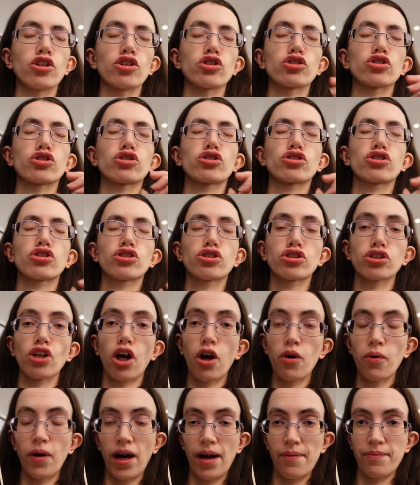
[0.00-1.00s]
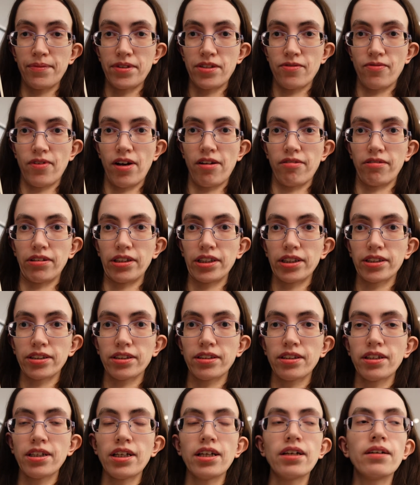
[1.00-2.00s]
so atmospheric.
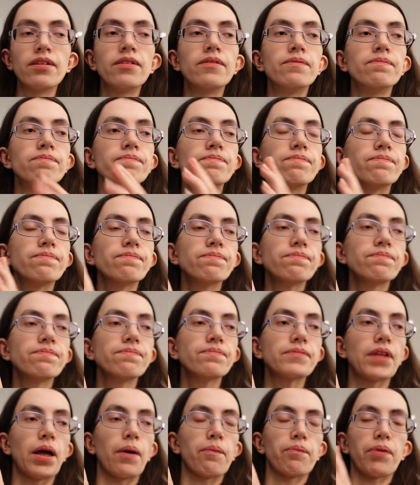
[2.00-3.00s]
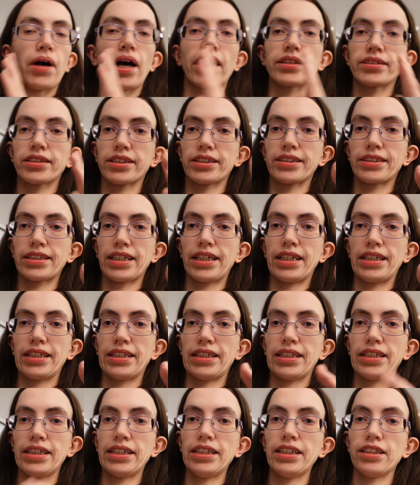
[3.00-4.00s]
But as I say,
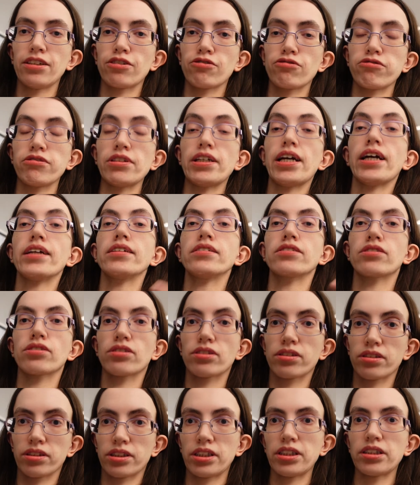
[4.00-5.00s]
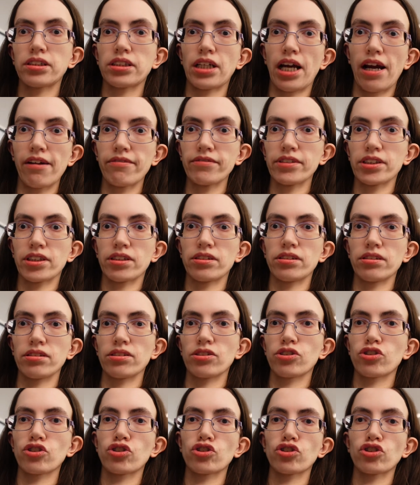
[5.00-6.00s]
he creates these characters
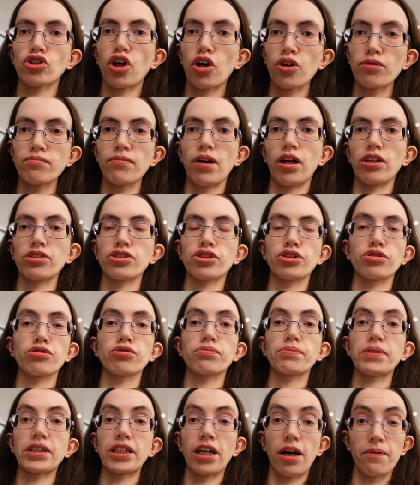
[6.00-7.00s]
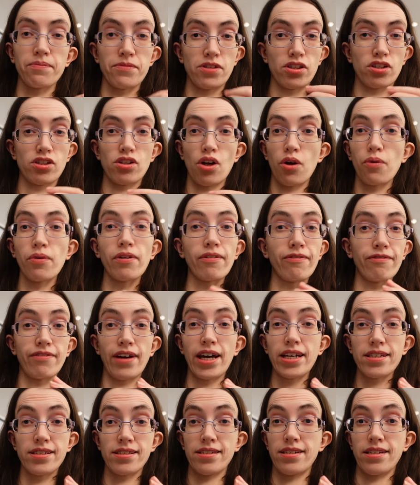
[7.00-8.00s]
so much, you become so
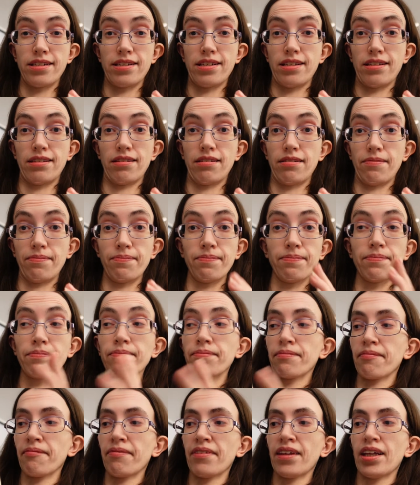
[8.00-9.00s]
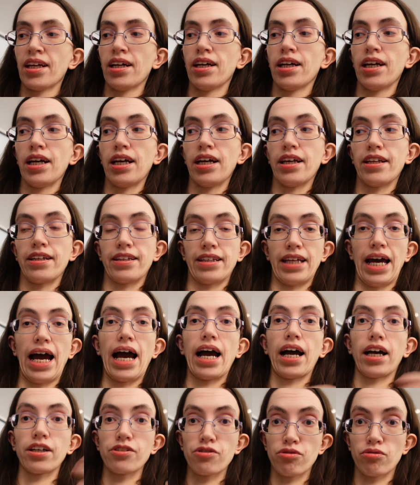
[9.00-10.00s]
invested in them, that
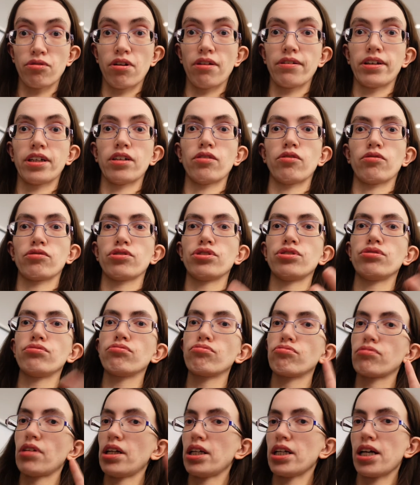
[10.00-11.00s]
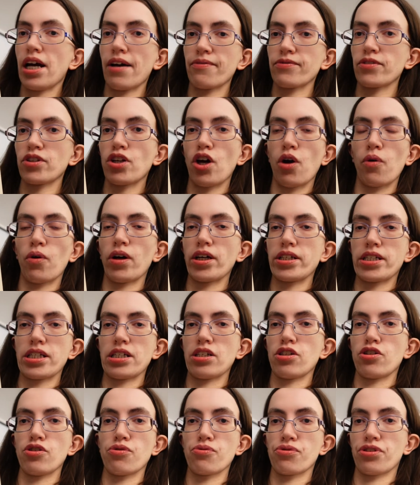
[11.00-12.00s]
as you're going along, you really have no idea
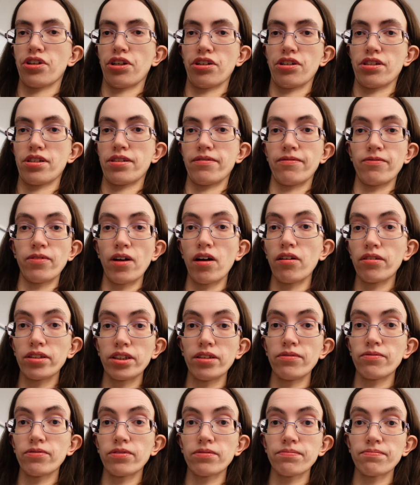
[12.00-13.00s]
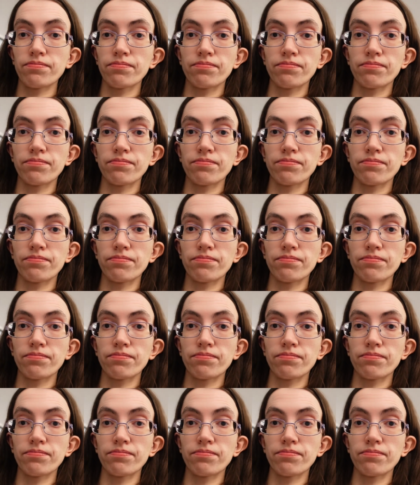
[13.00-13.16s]
who's going to survive,